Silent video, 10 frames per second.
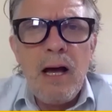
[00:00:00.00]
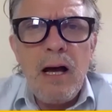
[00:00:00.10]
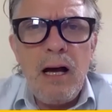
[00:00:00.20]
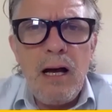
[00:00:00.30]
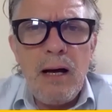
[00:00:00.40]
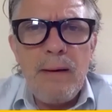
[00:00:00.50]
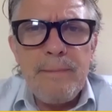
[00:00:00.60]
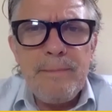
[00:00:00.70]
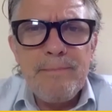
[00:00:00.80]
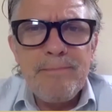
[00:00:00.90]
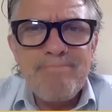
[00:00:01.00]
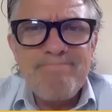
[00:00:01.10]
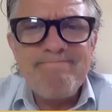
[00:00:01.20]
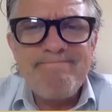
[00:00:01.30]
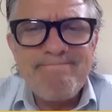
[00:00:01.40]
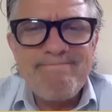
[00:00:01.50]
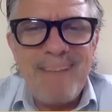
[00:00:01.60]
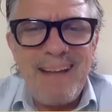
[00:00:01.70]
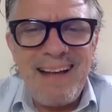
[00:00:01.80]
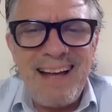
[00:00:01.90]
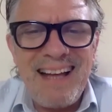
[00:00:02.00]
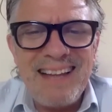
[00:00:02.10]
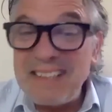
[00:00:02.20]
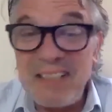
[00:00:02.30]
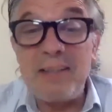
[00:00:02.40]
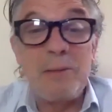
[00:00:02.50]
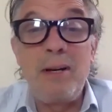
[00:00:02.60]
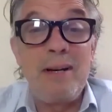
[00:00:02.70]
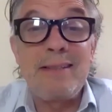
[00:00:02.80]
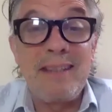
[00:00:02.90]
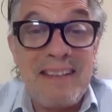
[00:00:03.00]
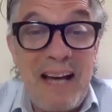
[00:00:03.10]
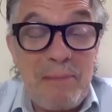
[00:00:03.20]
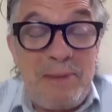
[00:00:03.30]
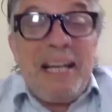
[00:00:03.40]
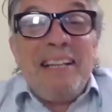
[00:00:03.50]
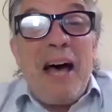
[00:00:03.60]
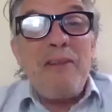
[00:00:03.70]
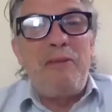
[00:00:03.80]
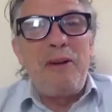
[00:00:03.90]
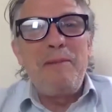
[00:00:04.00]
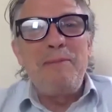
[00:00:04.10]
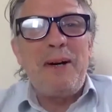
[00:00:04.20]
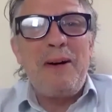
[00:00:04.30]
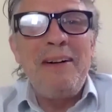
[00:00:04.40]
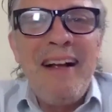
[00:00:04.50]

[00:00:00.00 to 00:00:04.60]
That's not the weirdest thing that happens in that film, though.